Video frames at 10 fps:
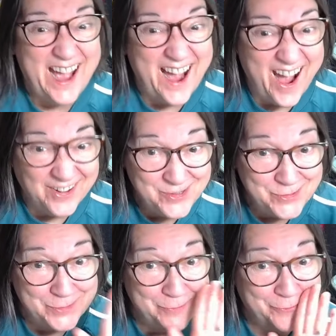
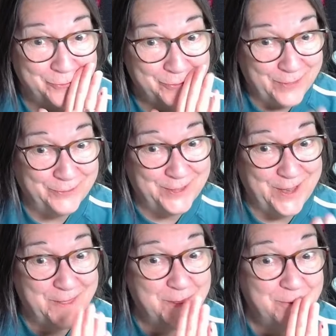
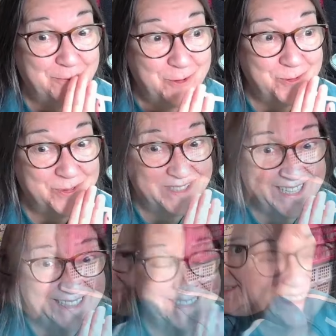150, the full
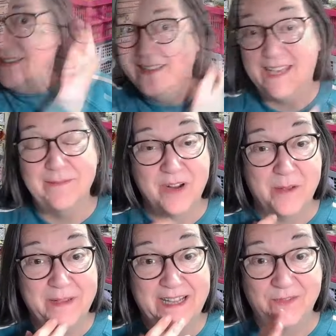set. And
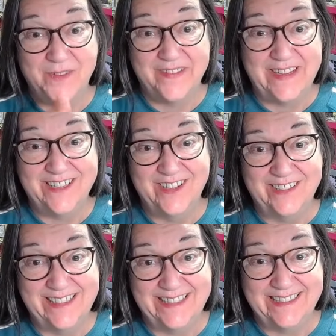Barbara has very
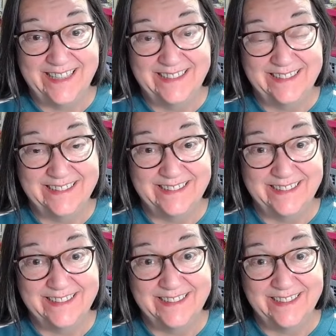kindly said
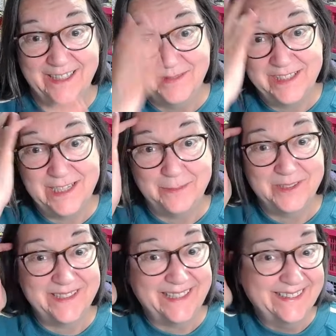that she
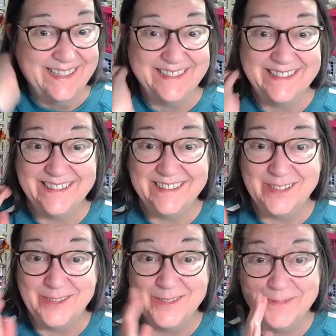will send this
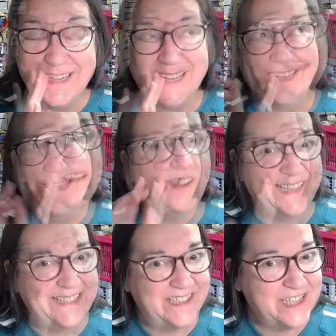to the winner. I
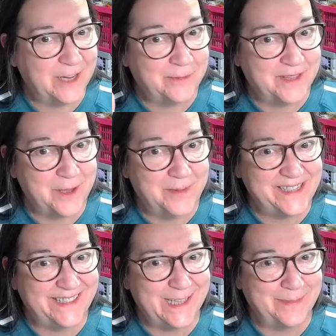need to check with her where
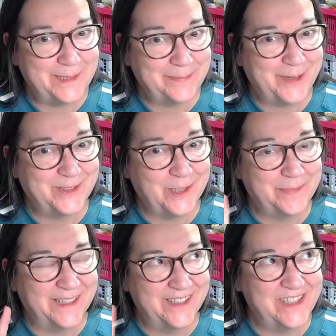she's happy to post to,
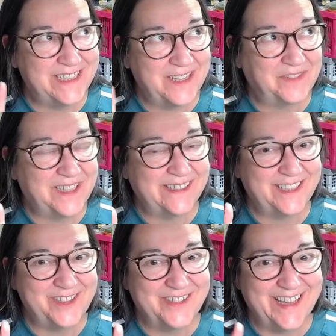but I know she definitely
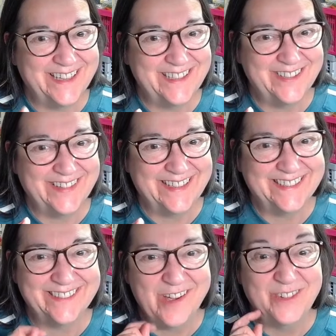said UK and US,
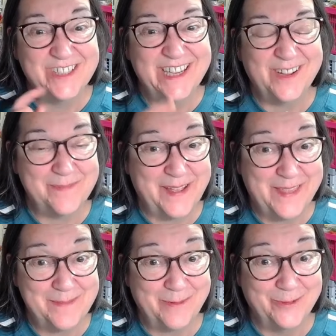so I will check about
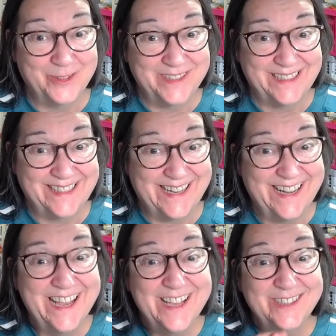that before Saturday.
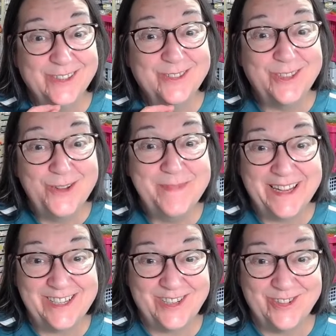So do
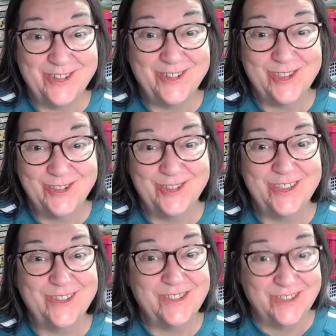make sure
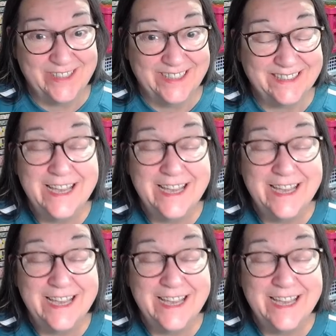you join us.